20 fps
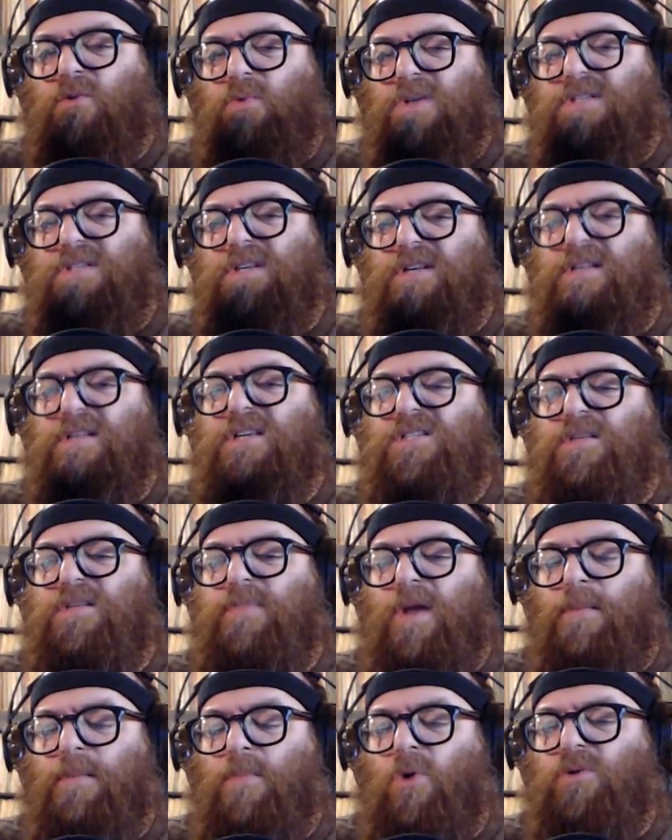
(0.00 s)
the reason it needs to
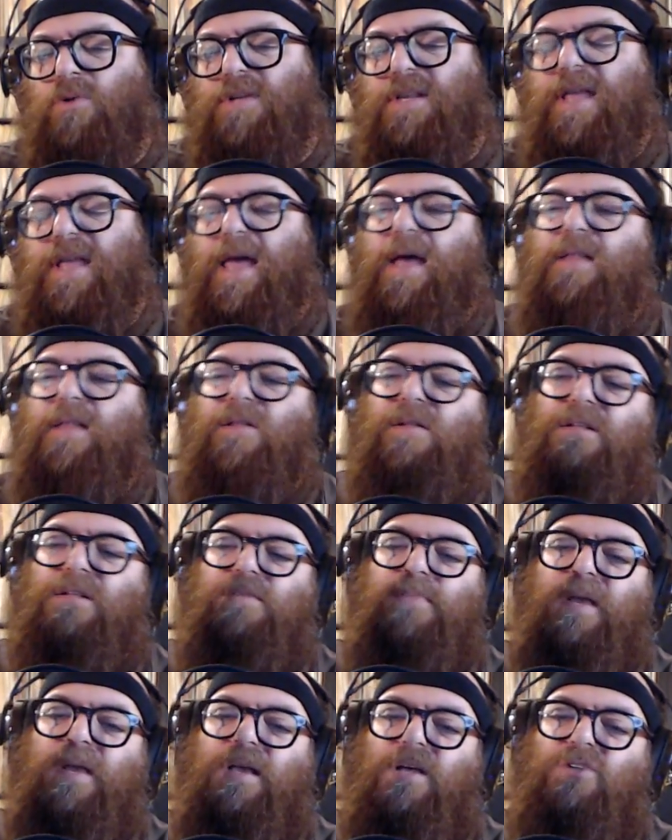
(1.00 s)
be a molded candle
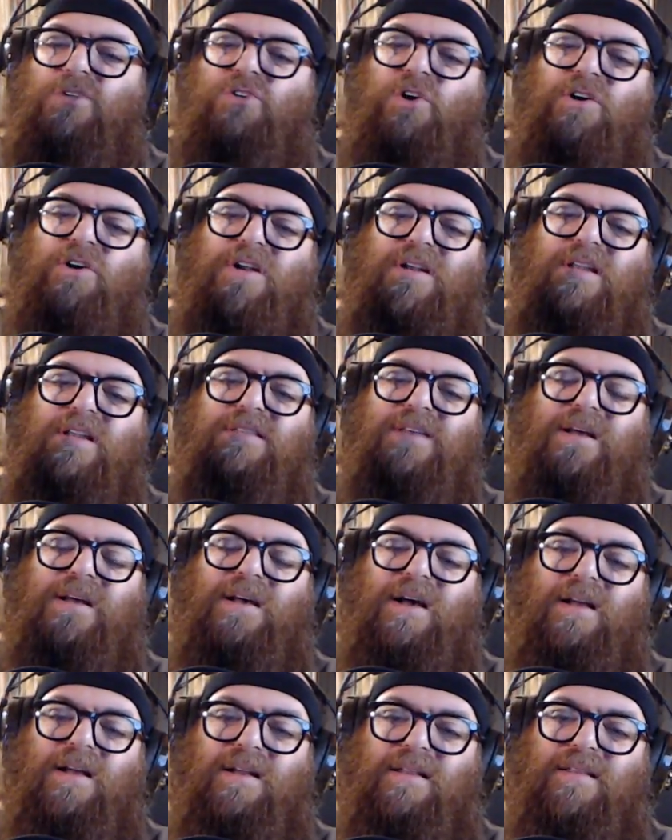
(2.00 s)
is because you're going to need to
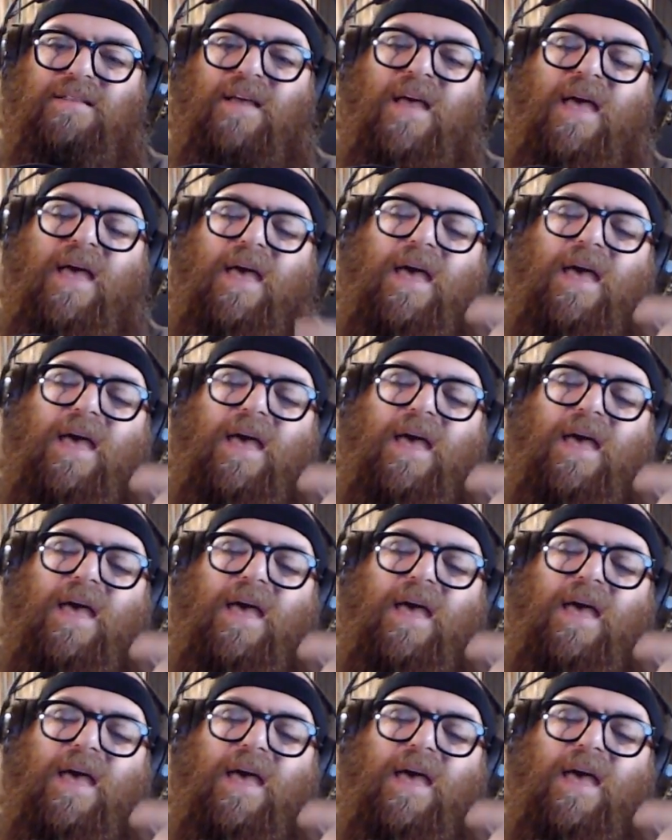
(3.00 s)
cut it.